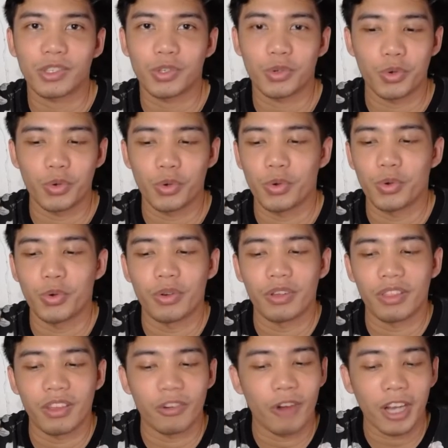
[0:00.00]
to
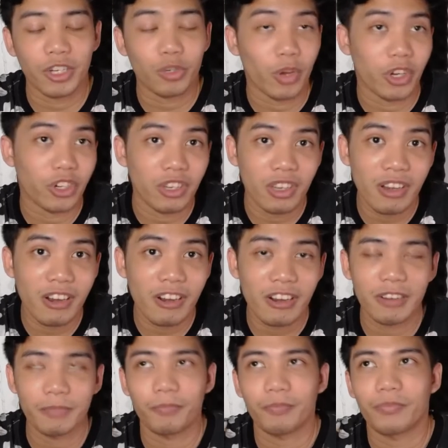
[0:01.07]
the graduation dinner?"
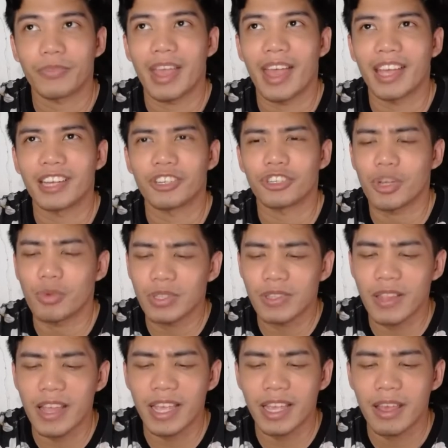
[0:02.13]
And she was
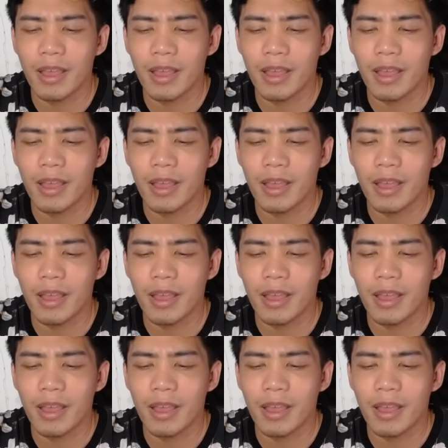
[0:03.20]
like,